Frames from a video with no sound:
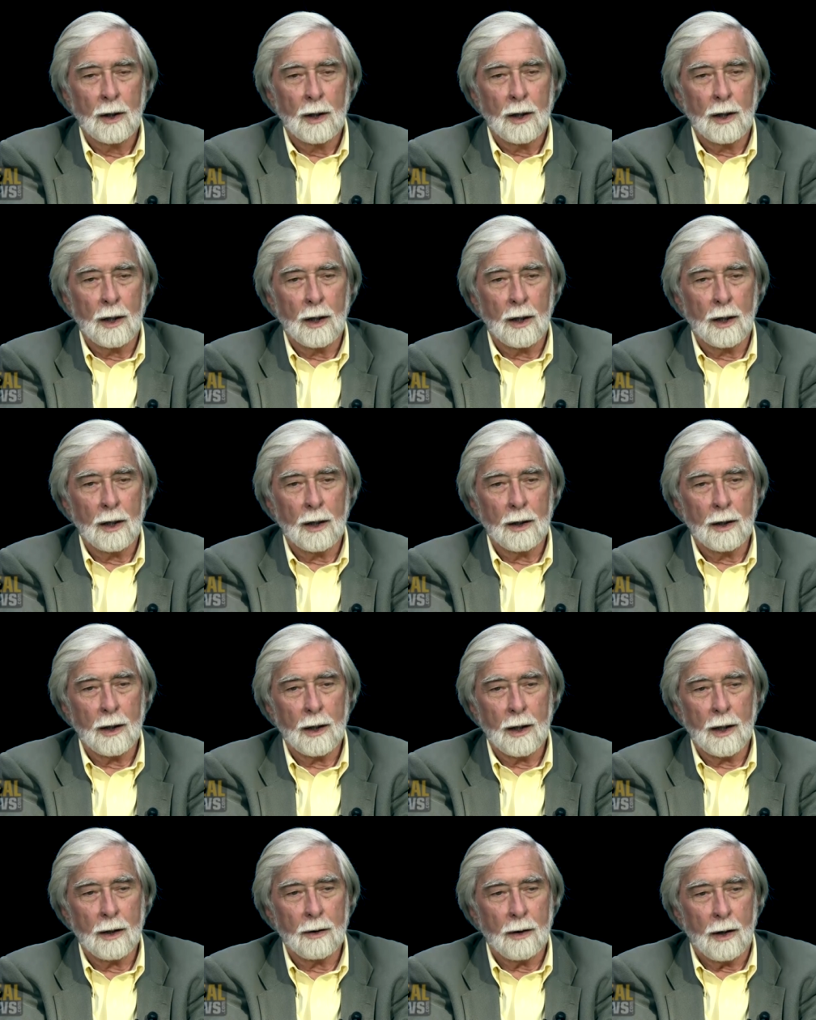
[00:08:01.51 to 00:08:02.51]

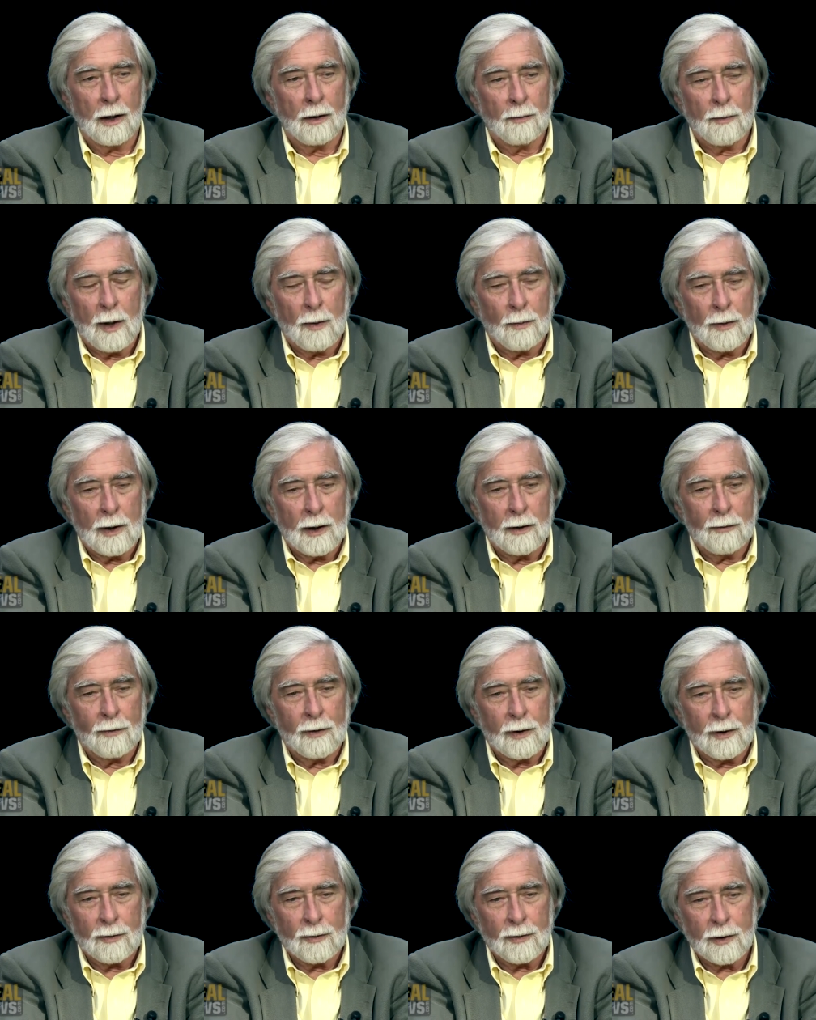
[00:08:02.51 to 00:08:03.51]
Uh, I, I, remember
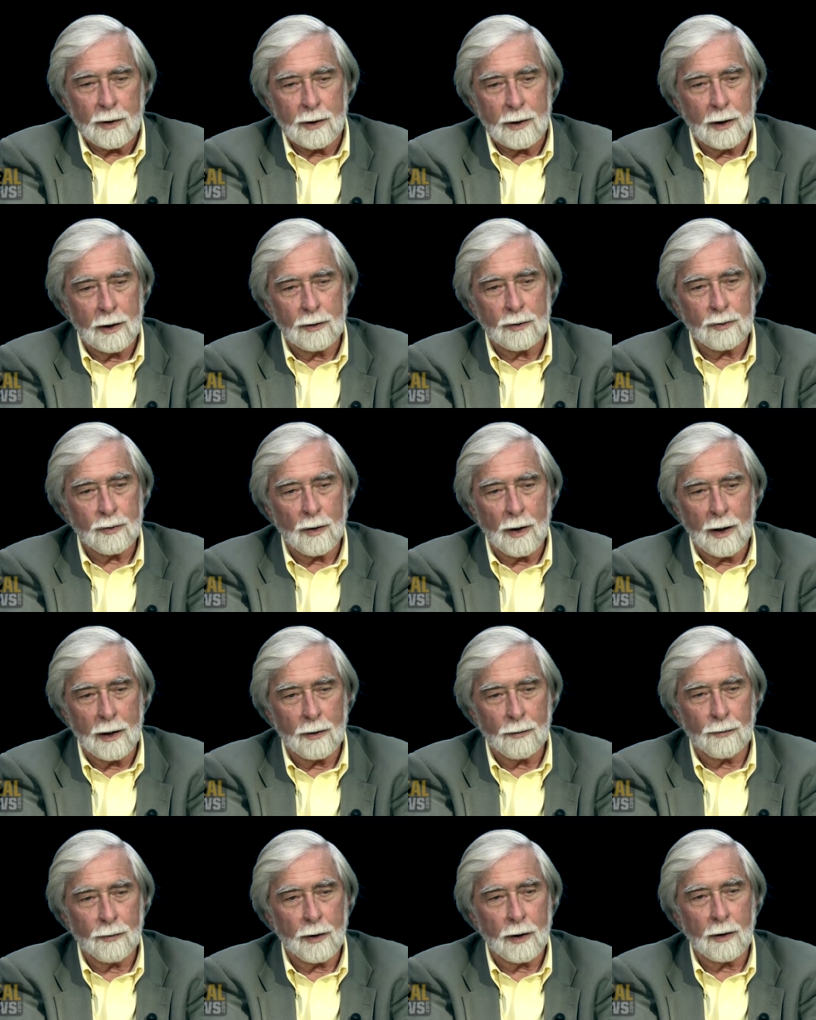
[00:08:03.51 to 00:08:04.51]
even as a kid trying
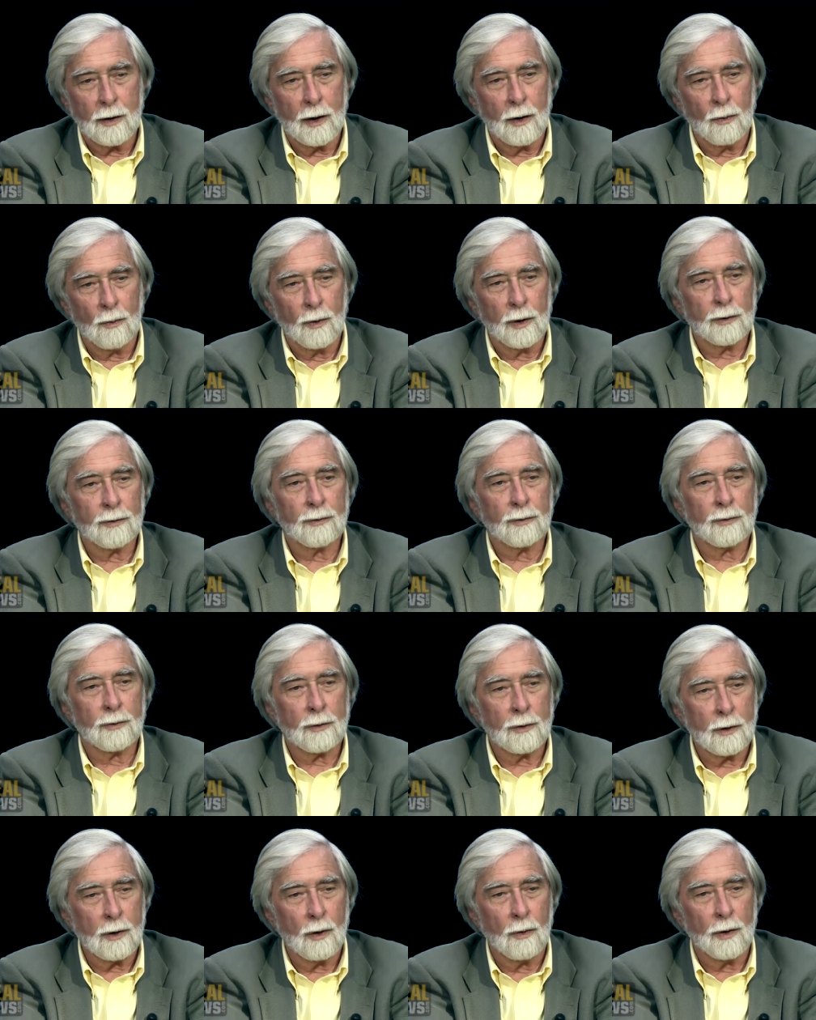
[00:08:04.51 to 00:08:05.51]
to figure out what's
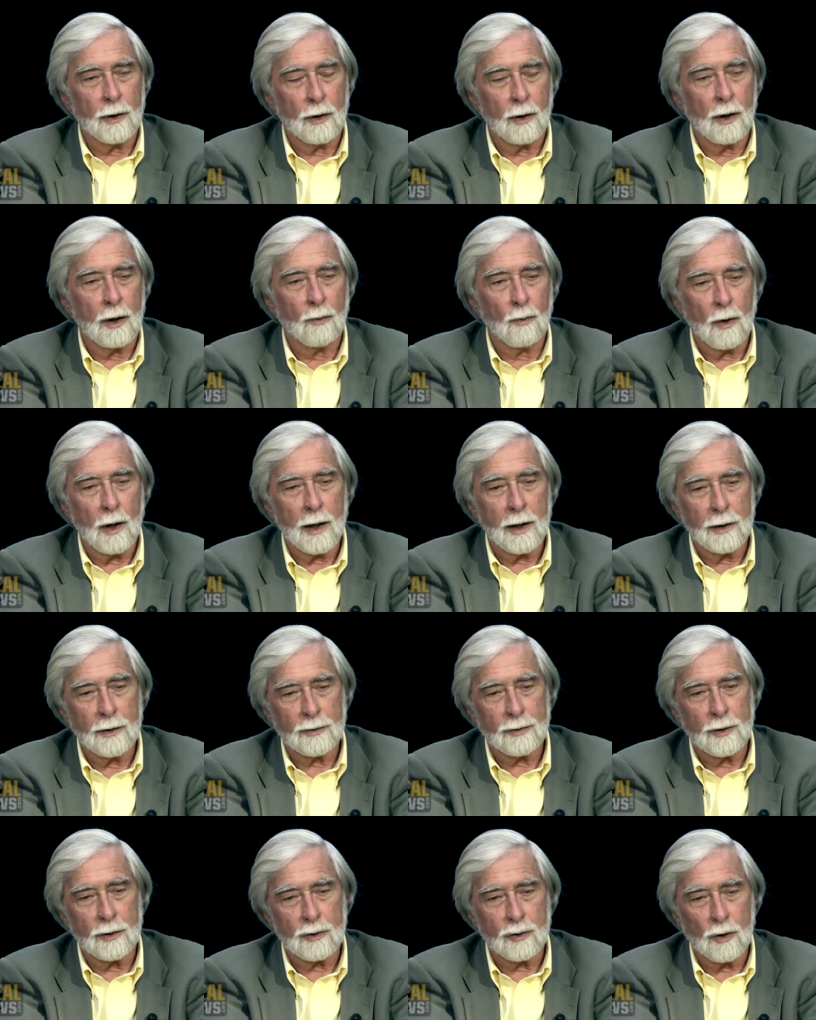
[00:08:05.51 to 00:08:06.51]
going on. Why
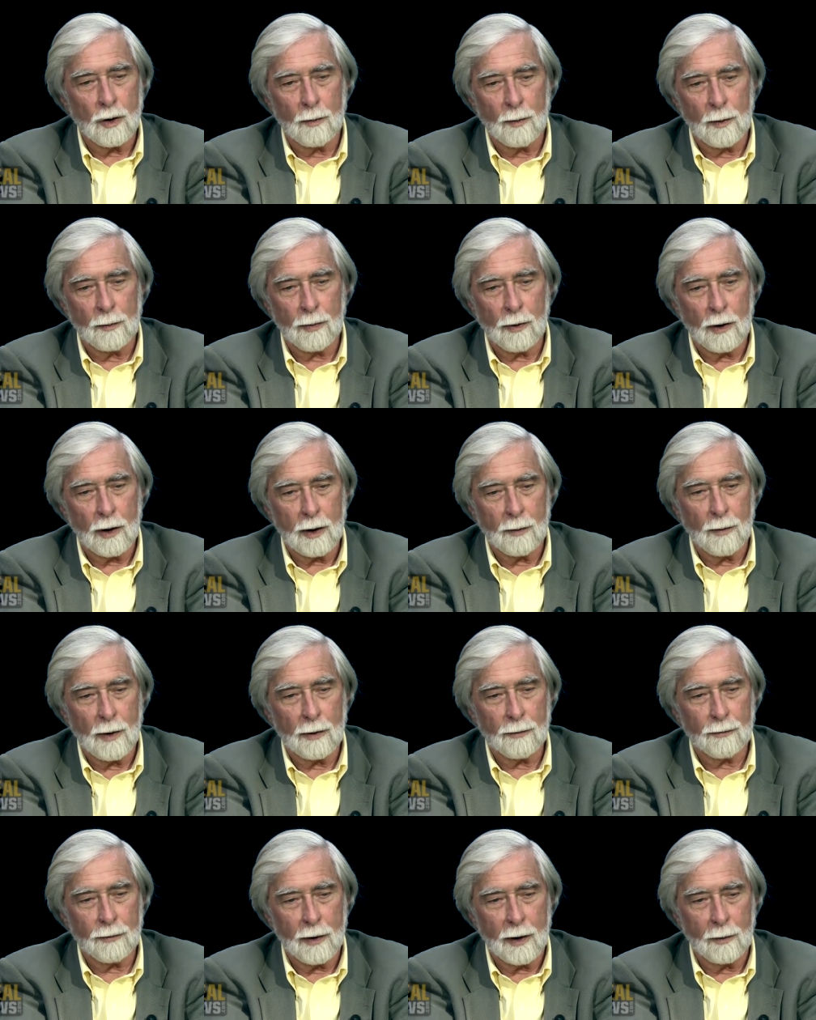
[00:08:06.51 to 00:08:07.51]
is the German part of
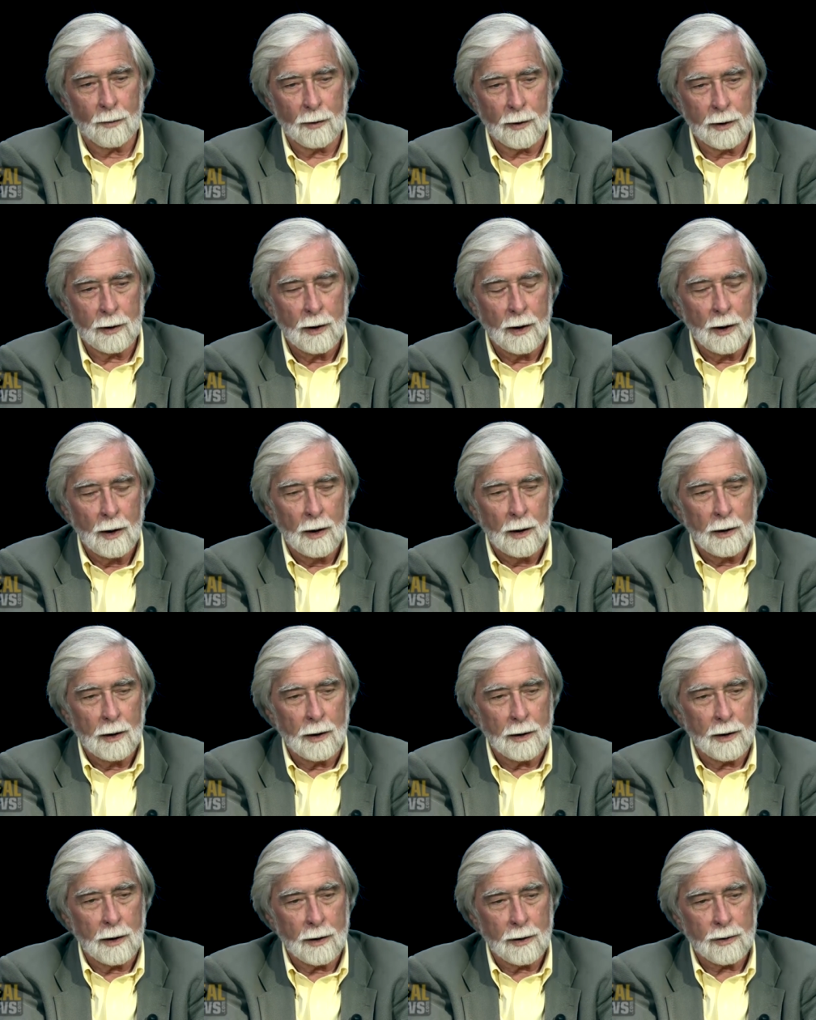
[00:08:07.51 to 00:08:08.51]
my family
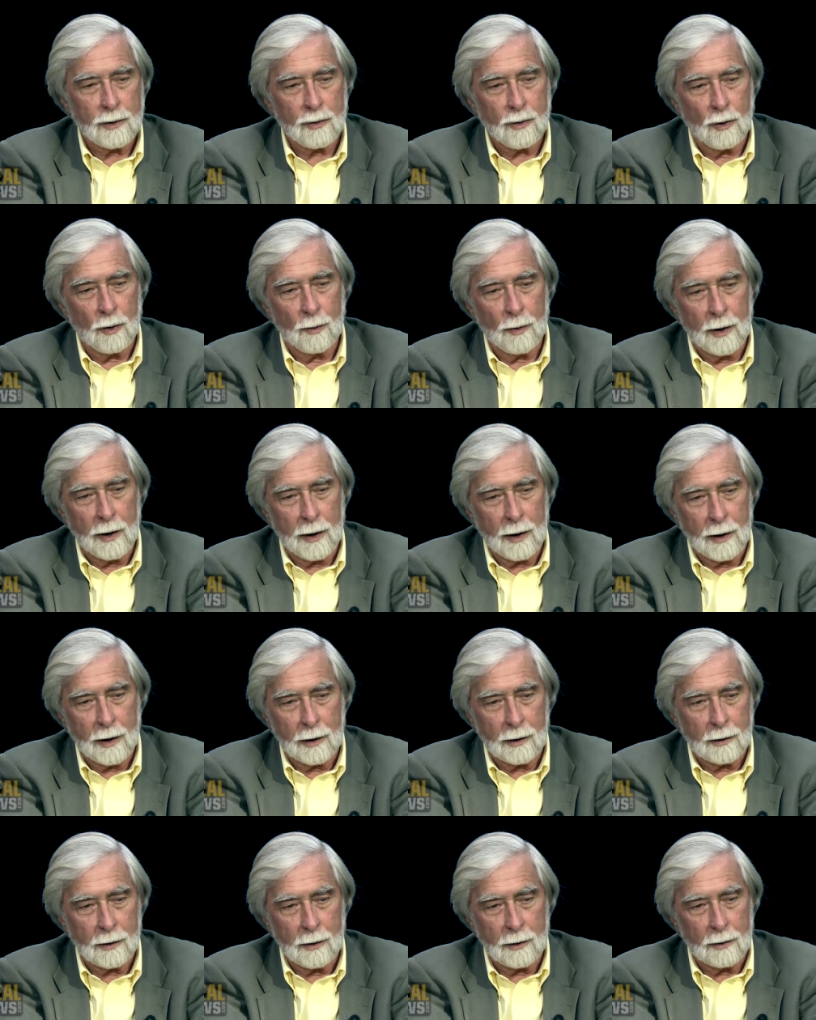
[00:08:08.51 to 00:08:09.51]
uh,
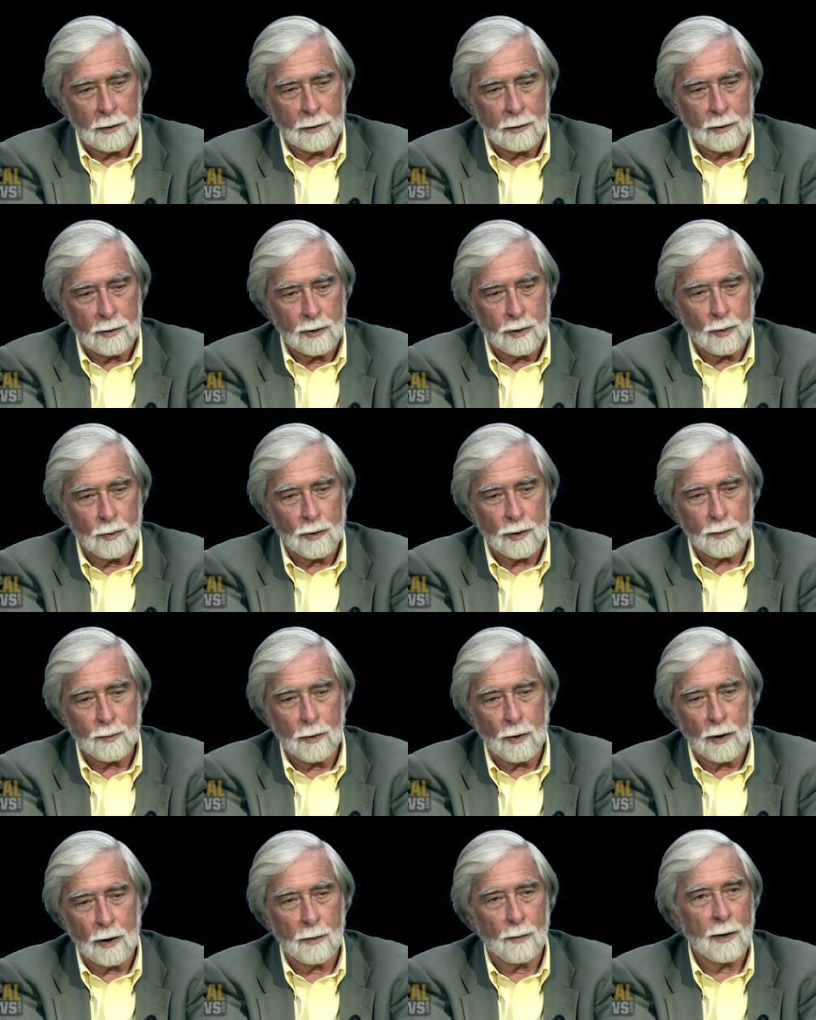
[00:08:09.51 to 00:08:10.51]
exterminating the, the Jewish
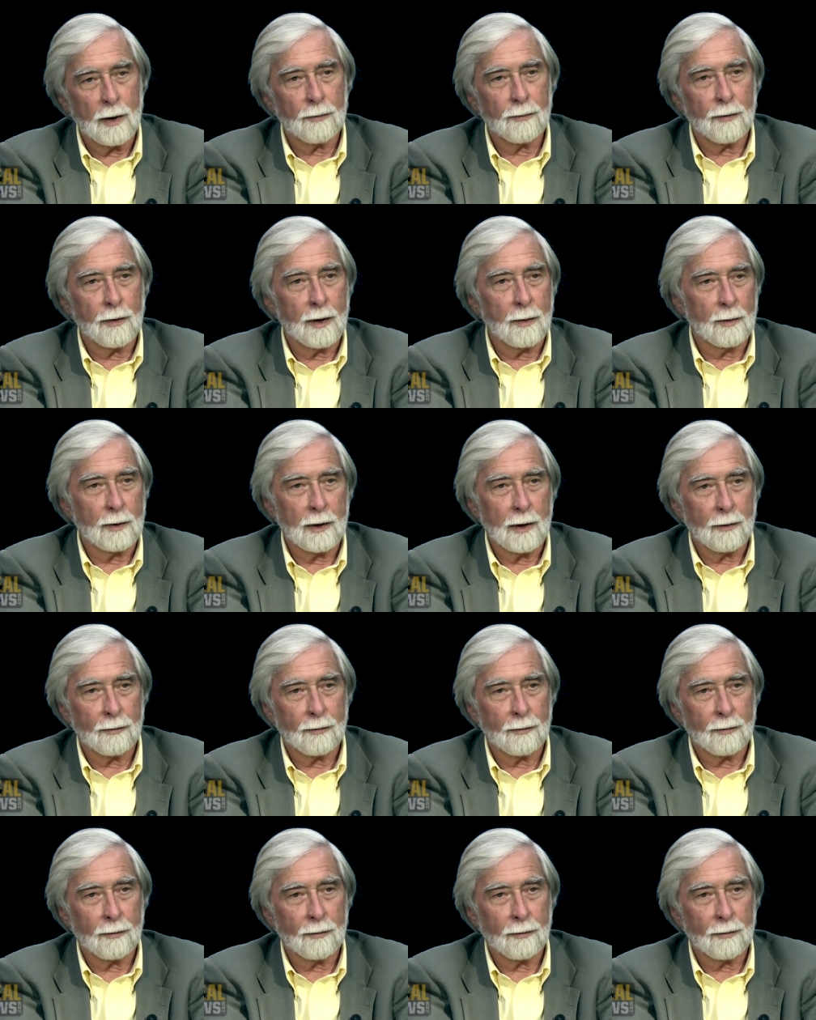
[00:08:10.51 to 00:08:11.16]
part of my family?